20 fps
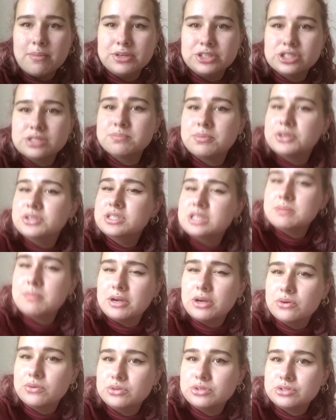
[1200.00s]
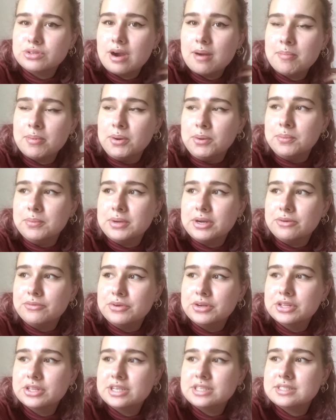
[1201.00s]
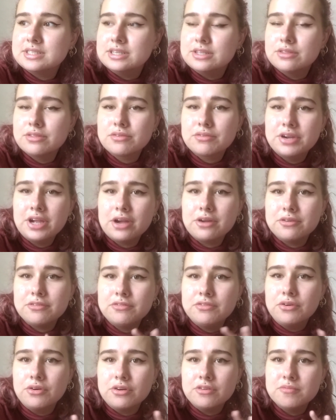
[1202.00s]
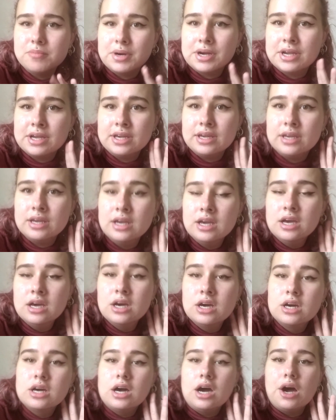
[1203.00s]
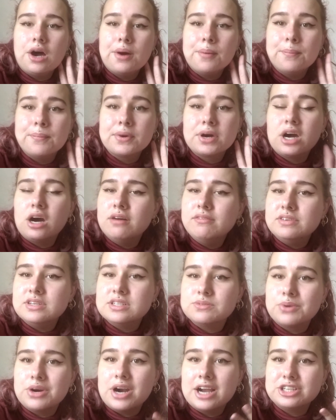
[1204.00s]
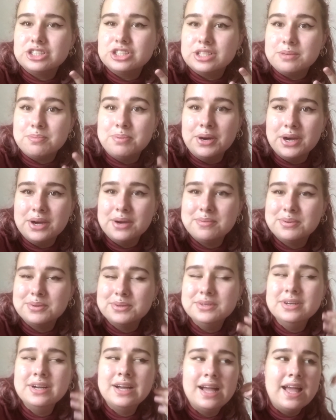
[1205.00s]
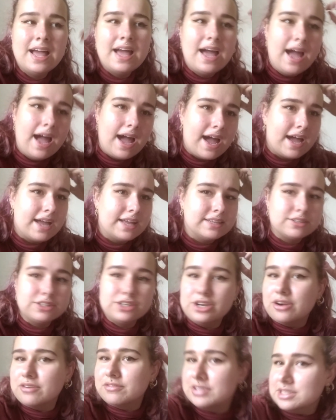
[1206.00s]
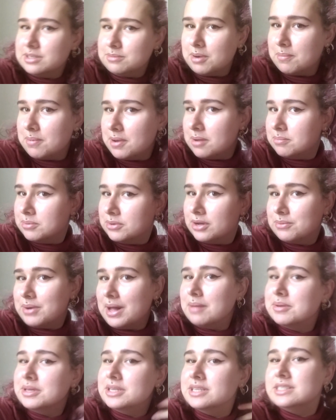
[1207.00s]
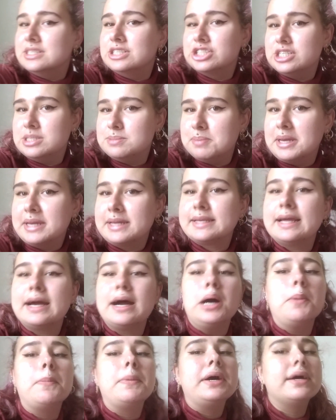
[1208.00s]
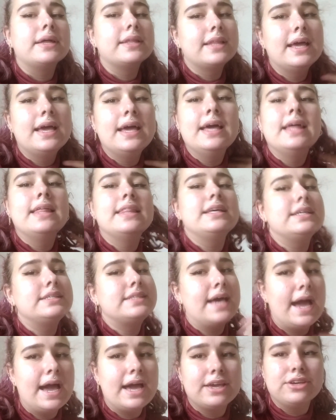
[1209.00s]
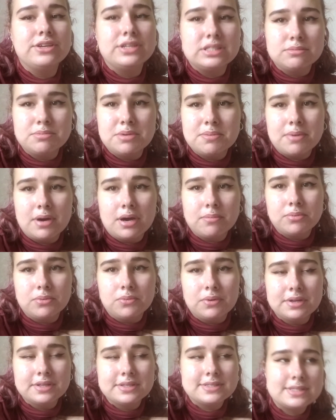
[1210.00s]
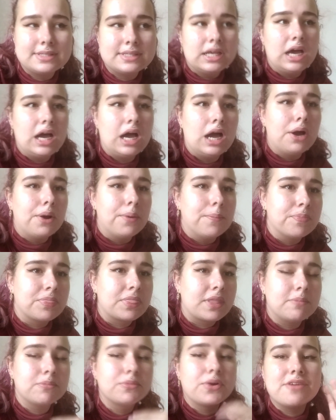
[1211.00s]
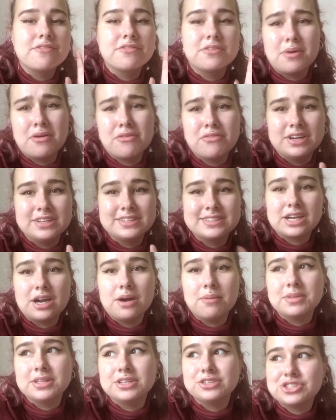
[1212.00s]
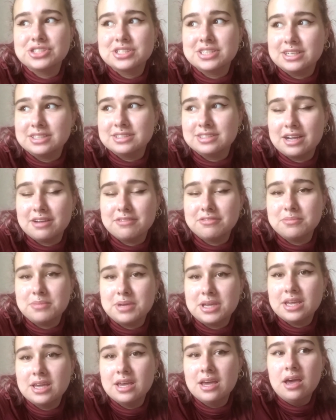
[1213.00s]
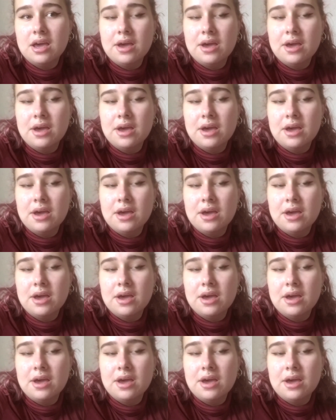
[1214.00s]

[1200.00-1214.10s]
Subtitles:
I just posted my August wrap up, and I realized that 3 out of 4 of my covers were actually purple. And you know, obviously my purple, well, I mean, she's pink now, but this hair used to be purple once. I'm waiting for my friend to come, and then she's gonna dye for me.